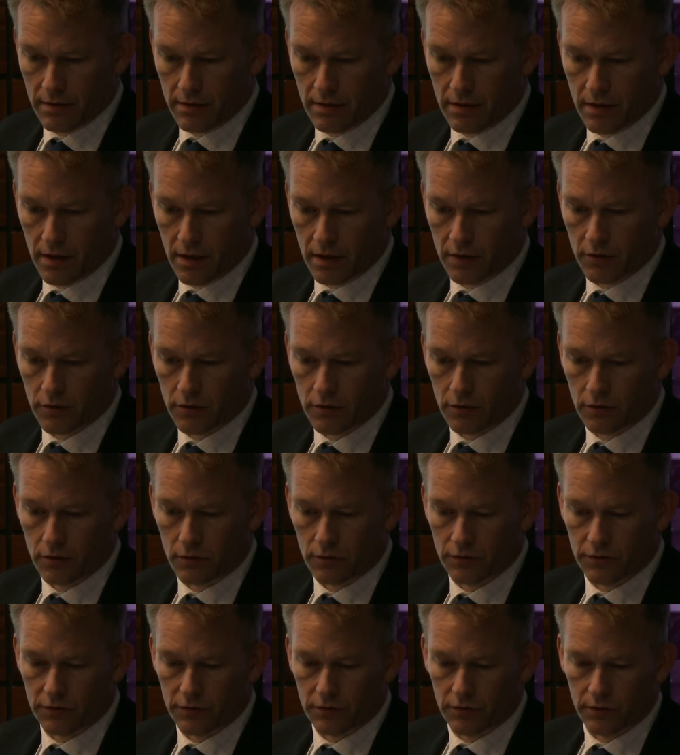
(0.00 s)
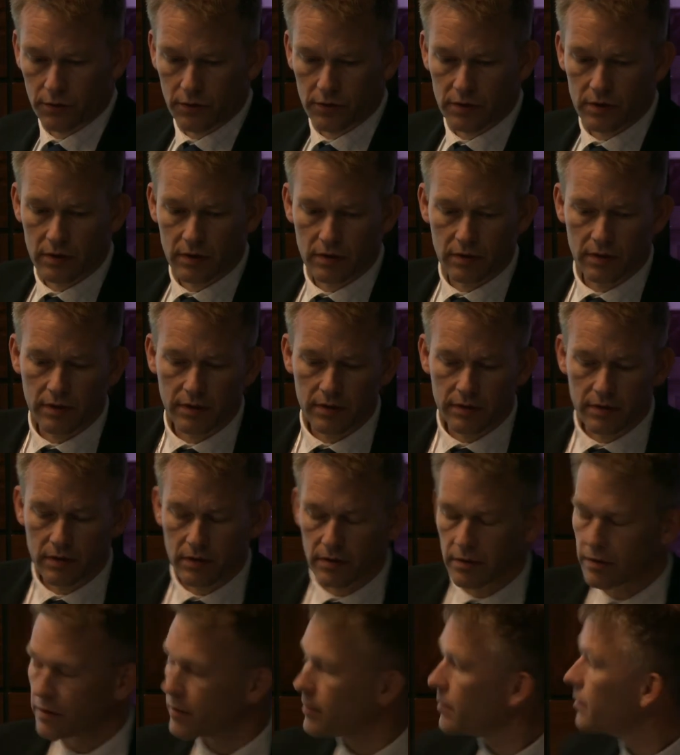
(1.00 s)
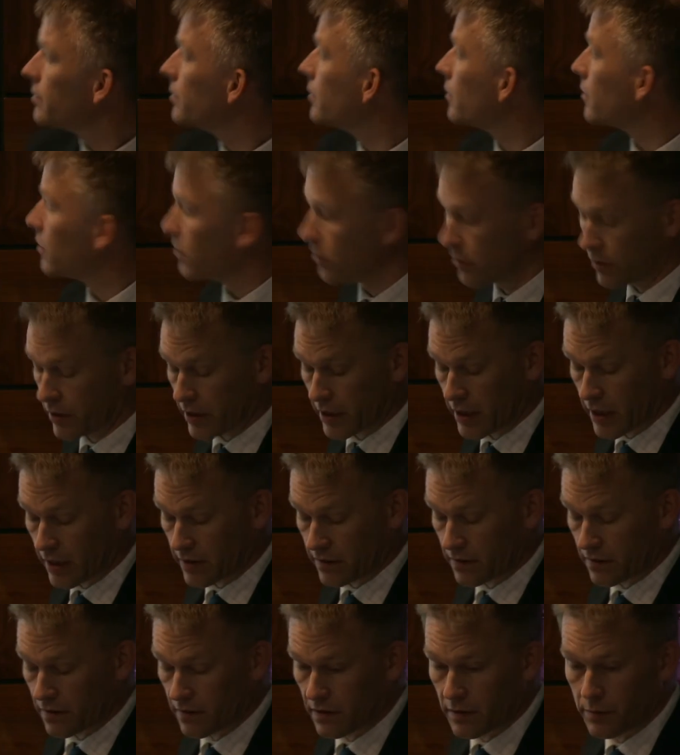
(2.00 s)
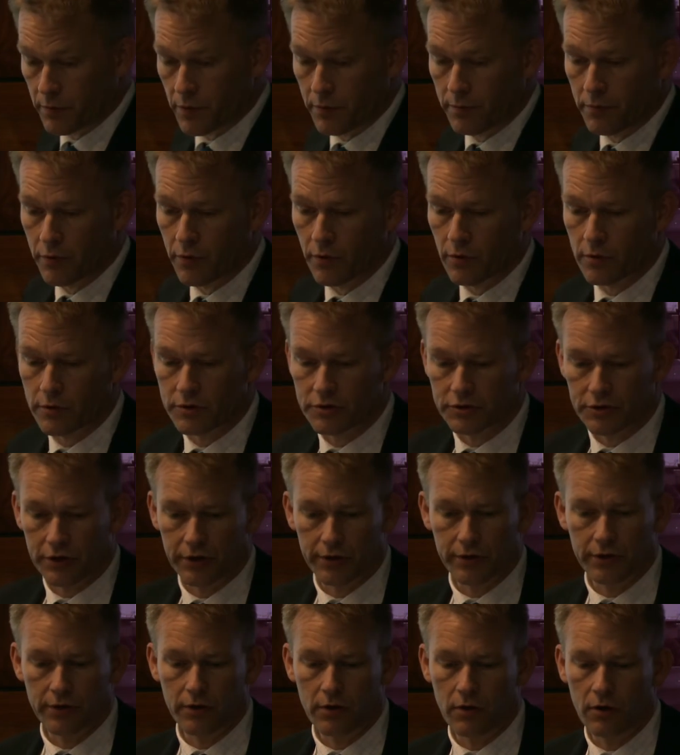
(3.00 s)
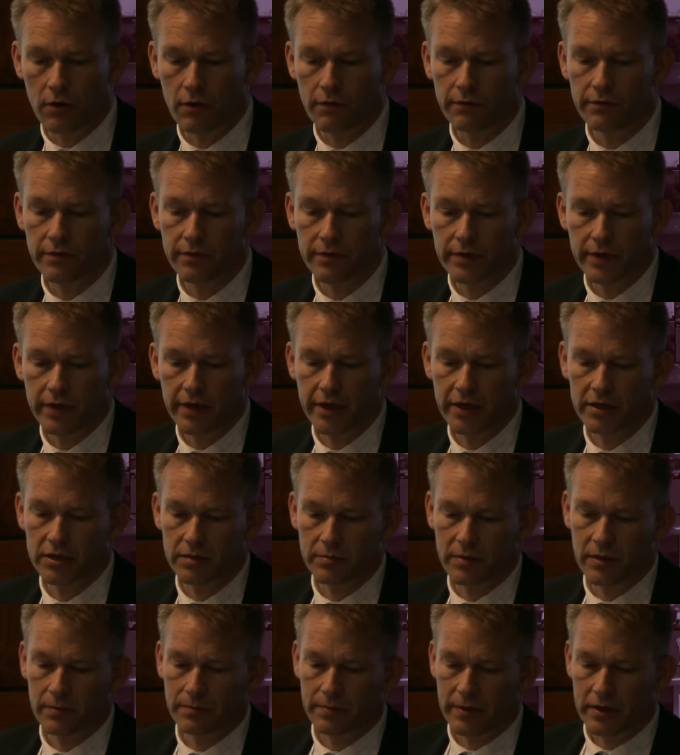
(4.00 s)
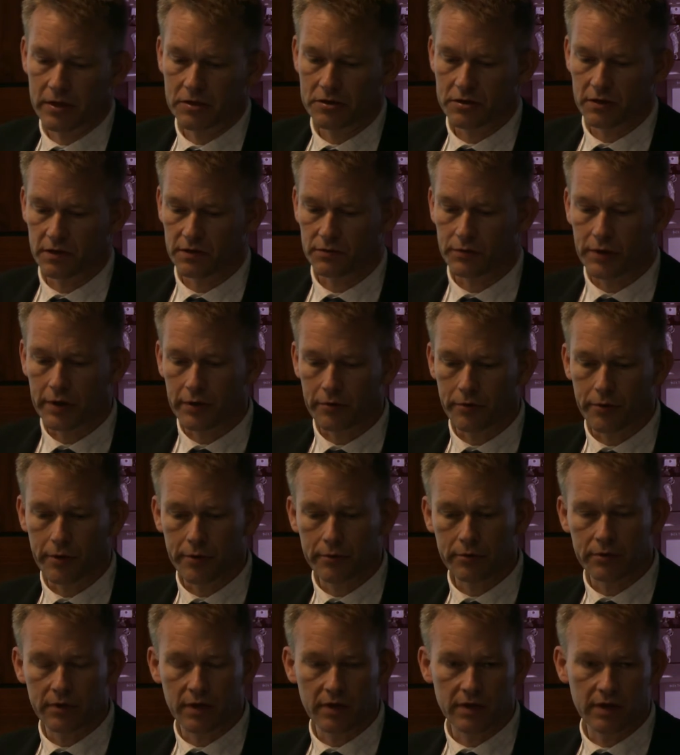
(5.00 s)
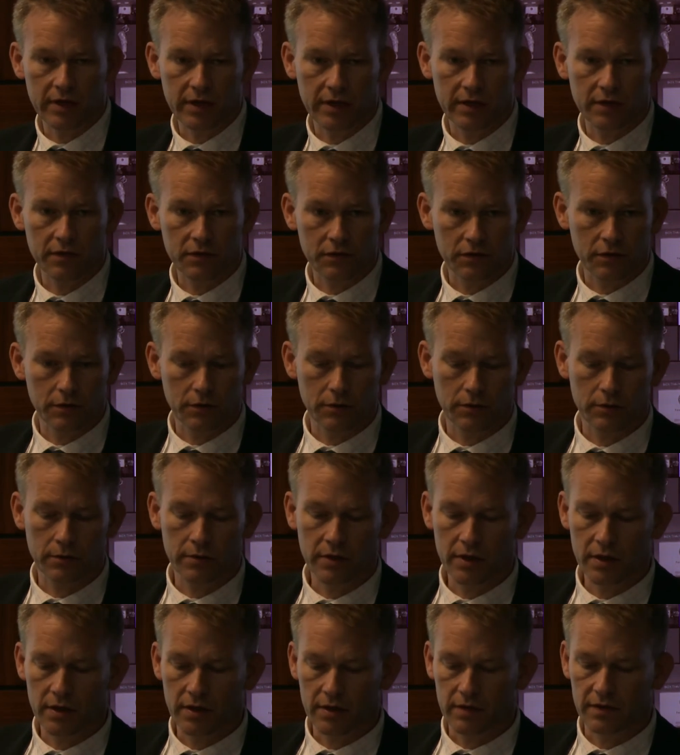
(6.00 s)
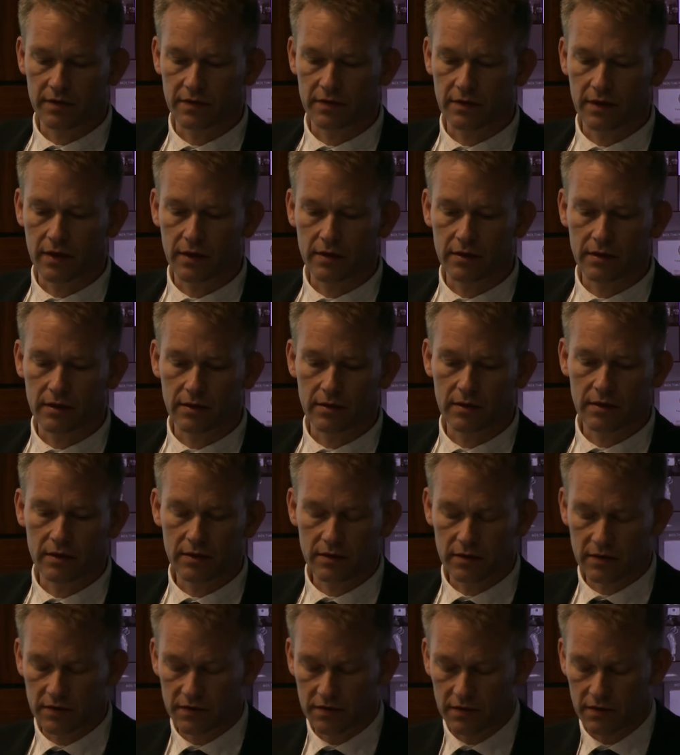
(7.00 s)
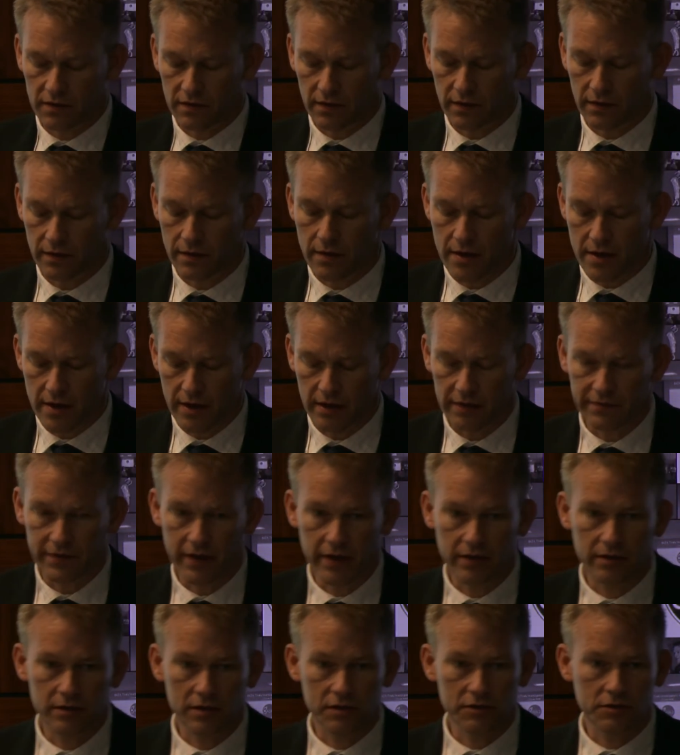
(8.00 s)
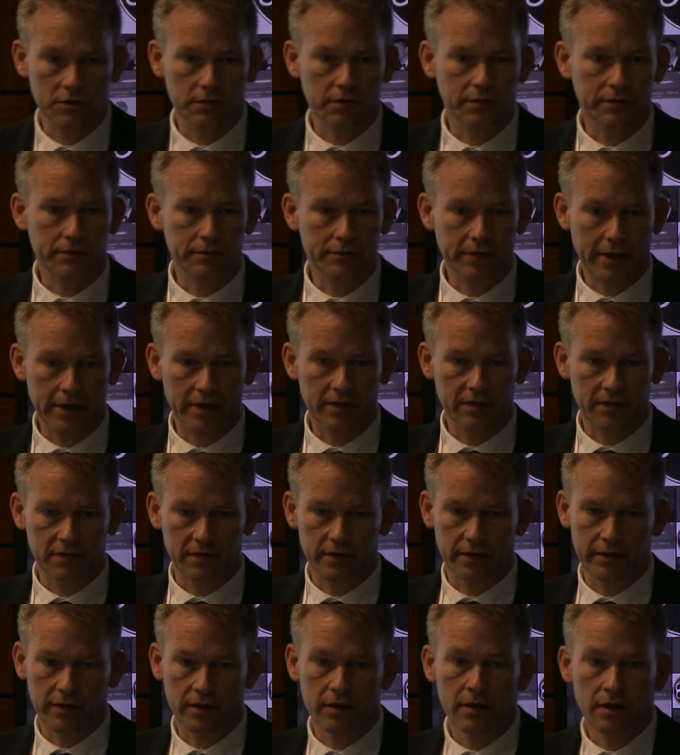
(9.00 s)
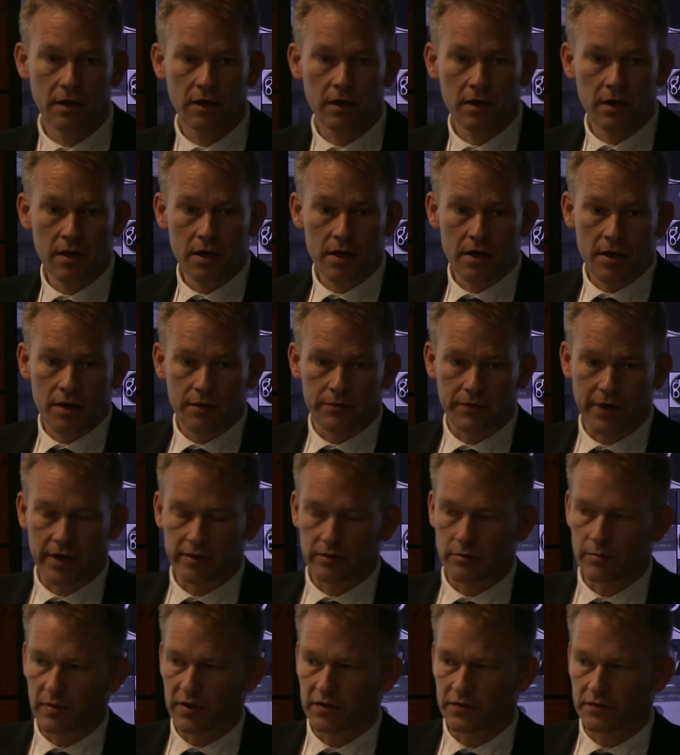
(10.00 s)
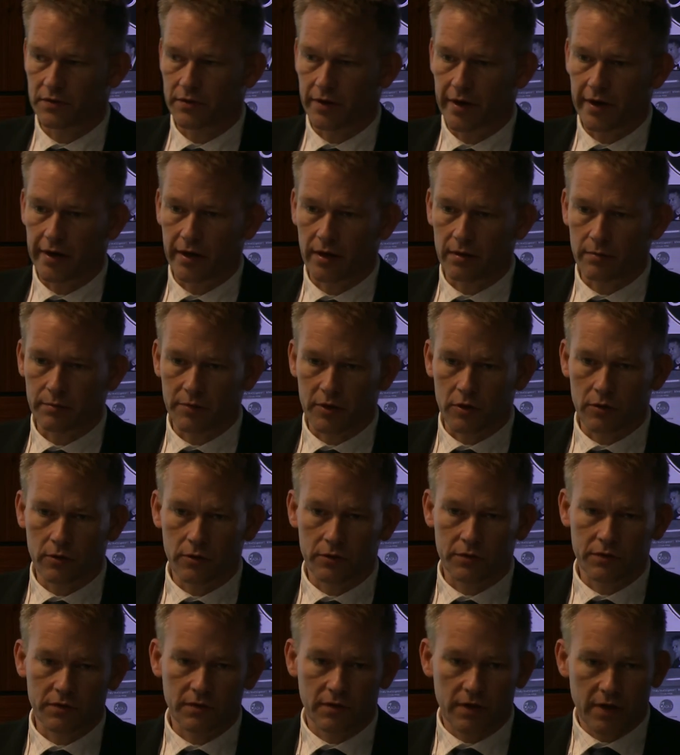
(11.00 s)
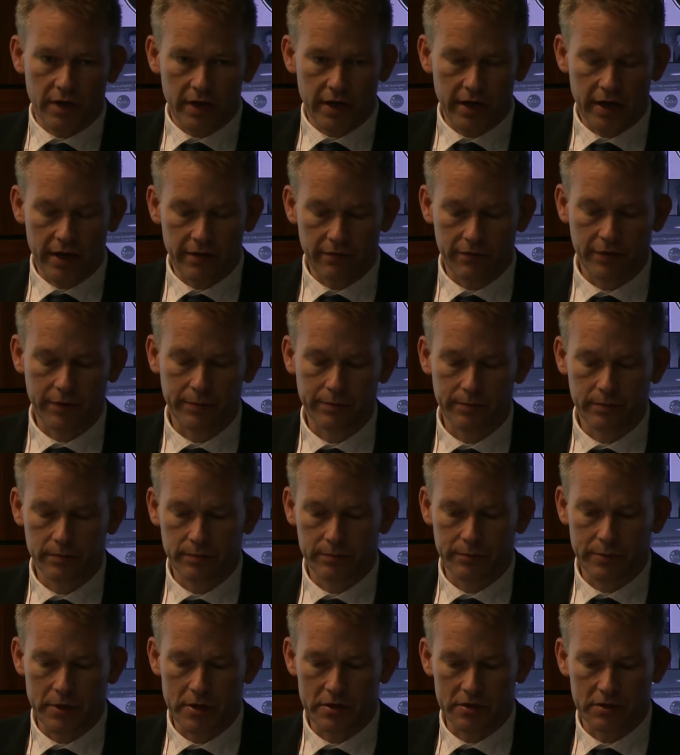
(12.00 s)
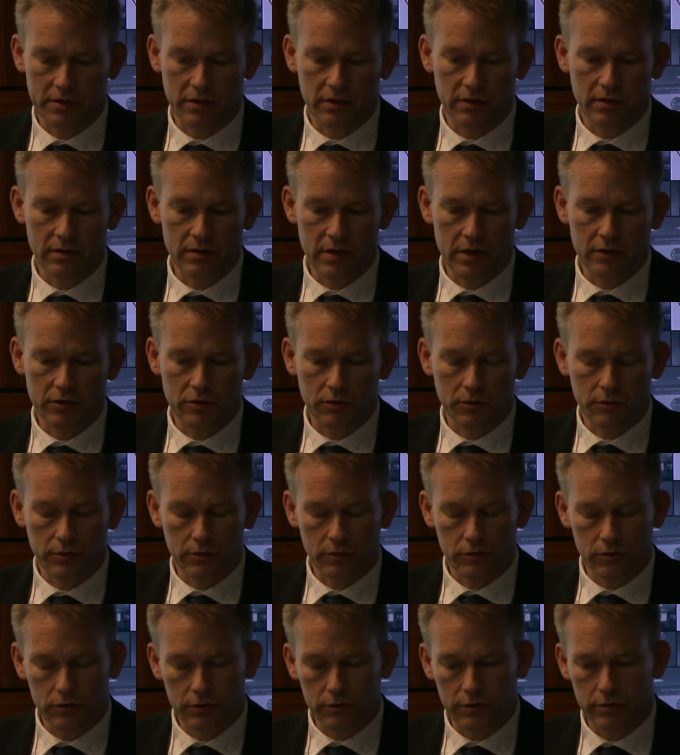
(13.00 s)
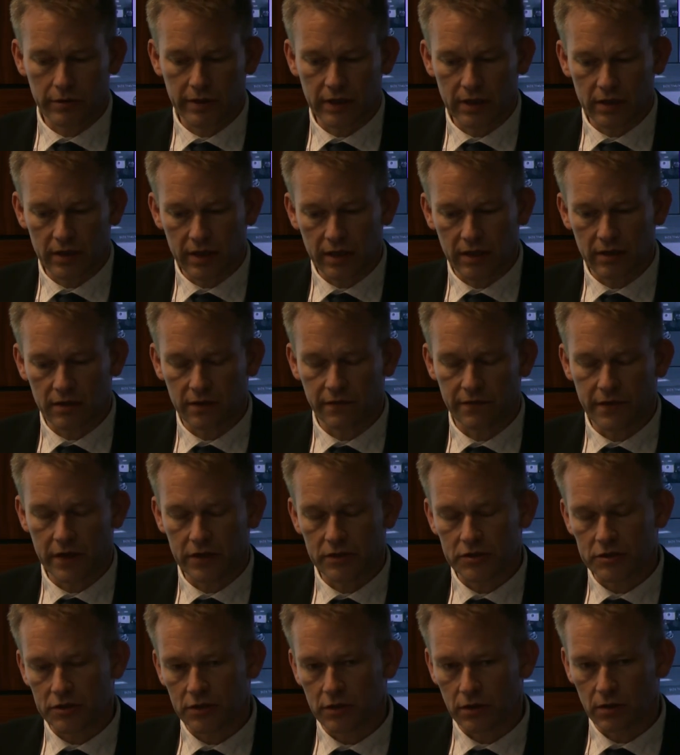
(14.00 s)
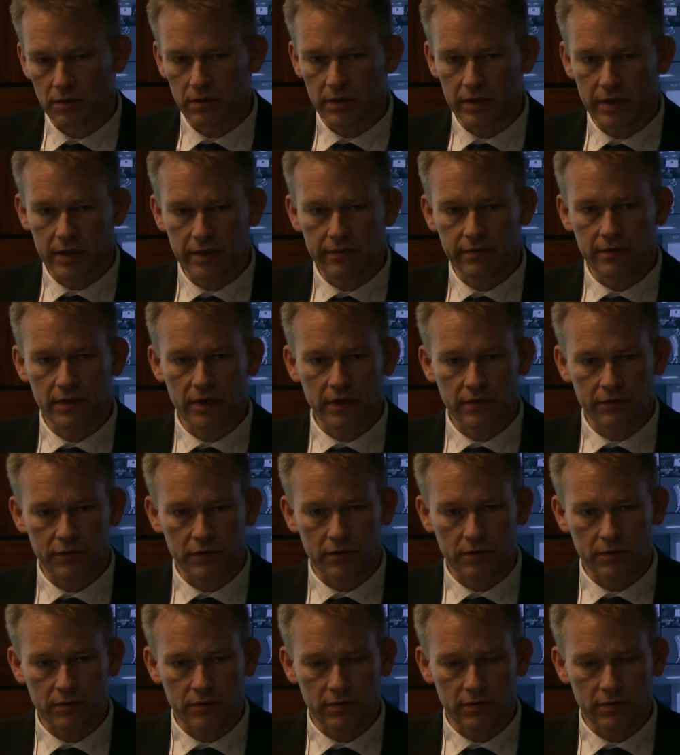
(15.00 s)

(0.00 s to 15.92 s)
And you could also look at the proportion of eligible patients recruited into the study. This is an advantage of the Register-Randomized trial, because every patient that you do intervention on, even if you